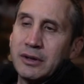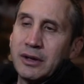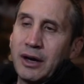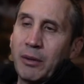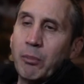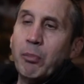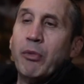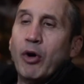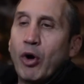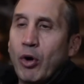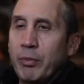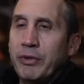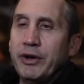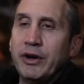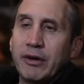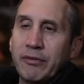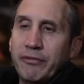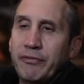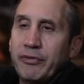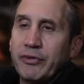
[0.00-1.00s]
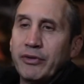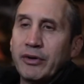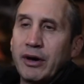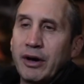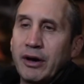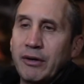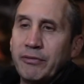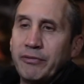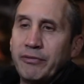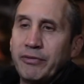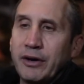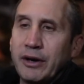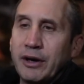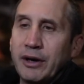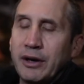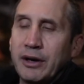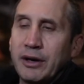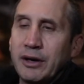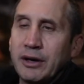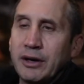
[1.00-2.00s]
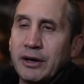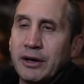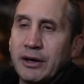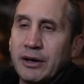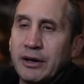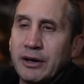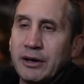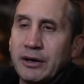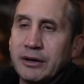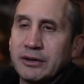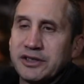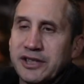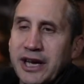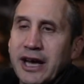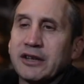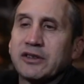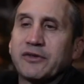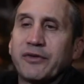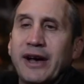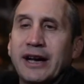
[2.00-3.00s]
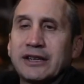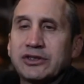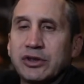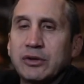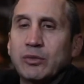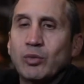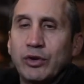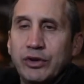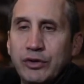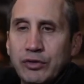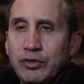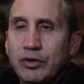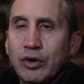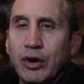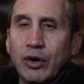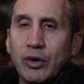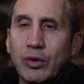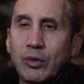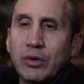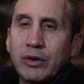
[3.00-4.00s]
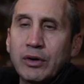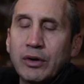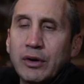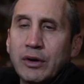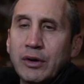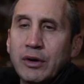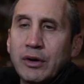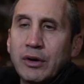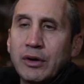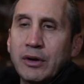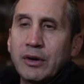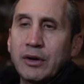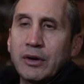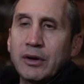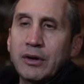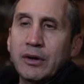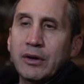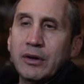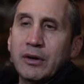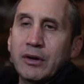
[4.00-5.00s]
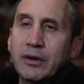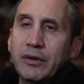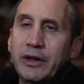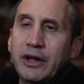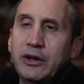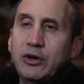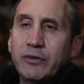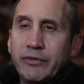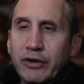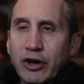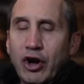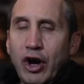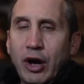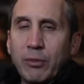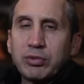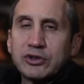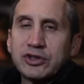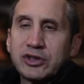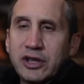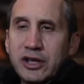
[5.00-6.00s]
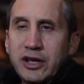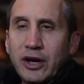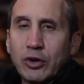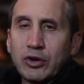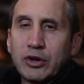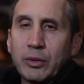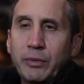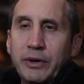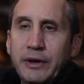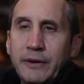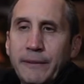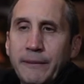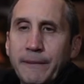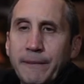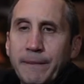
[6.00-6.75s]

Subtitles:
a moment of satisfaction when you know that you've accomplished the ultimate,